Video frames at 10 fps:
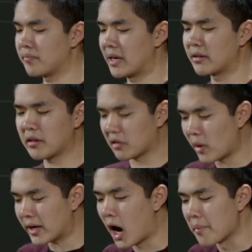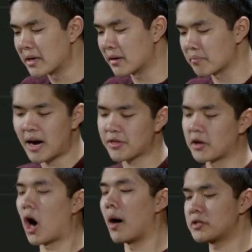And this is quite common in
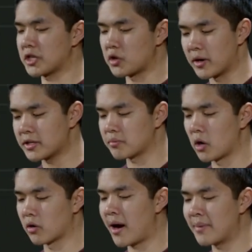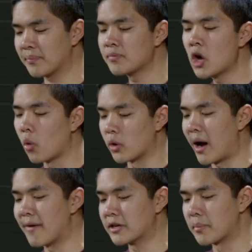Python object-oriented programming, where you
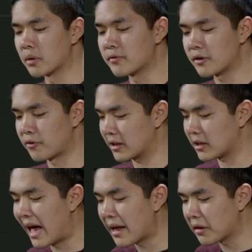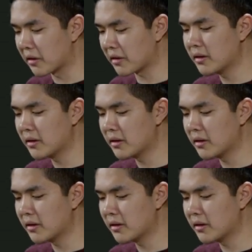have a number of different classes,